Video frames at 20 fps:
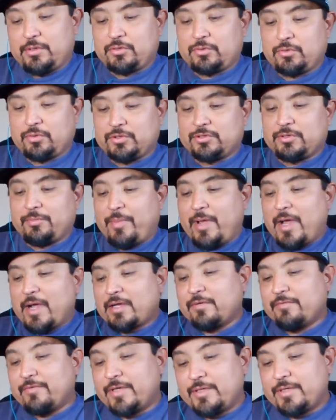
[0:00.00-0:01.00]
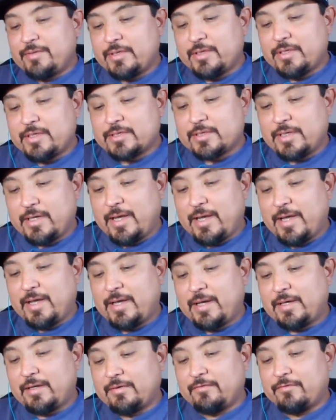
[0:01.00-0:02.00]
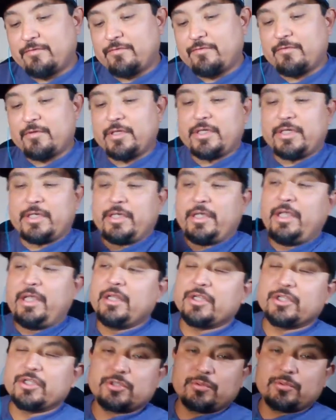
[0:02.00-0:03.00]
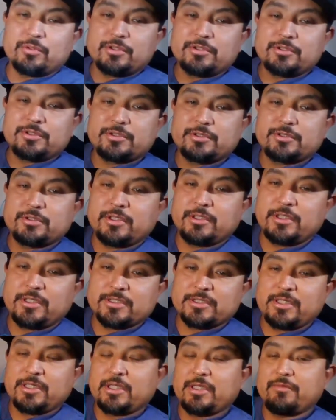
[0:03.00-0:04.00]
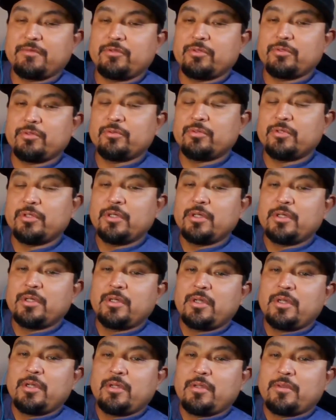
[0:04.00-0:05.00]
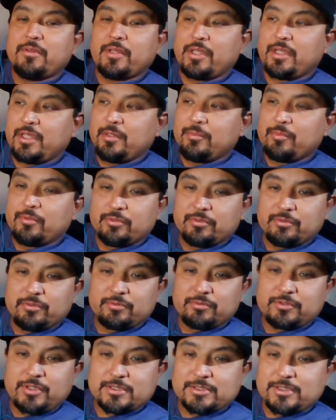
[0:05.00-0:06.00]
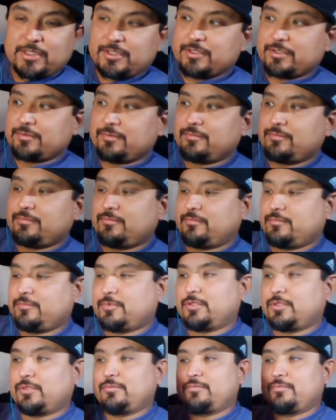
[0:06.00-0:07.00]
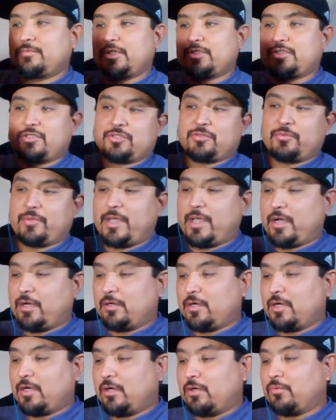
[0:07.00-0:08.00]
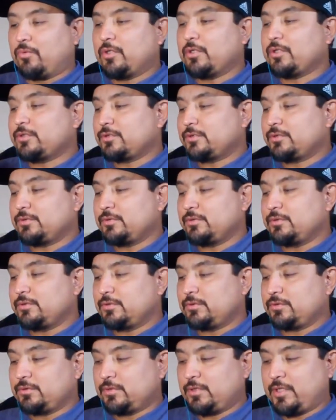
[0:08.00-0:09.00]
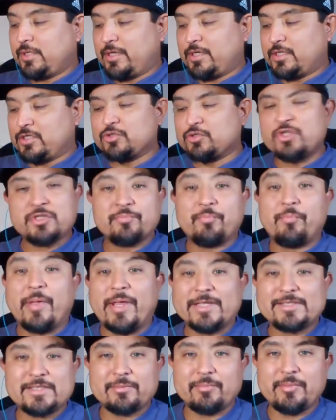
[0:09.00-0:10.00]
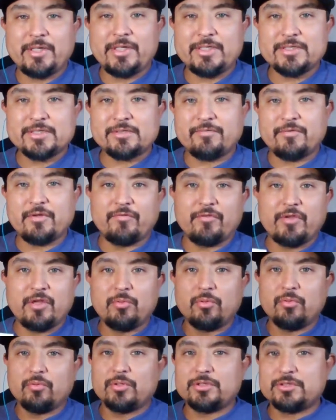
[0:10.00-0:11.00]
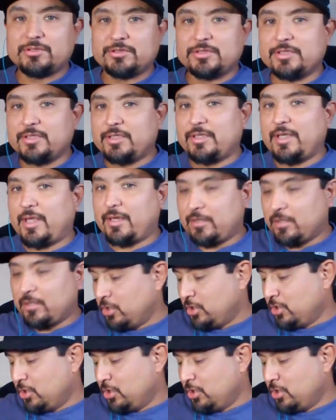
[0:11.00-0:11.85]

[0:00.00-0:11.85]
towards the back of it, it's going to have English words and it's going to give you the Hebrew translation. So that's just the way how it works. And it's just basic meanings of Hebrew words, nothing like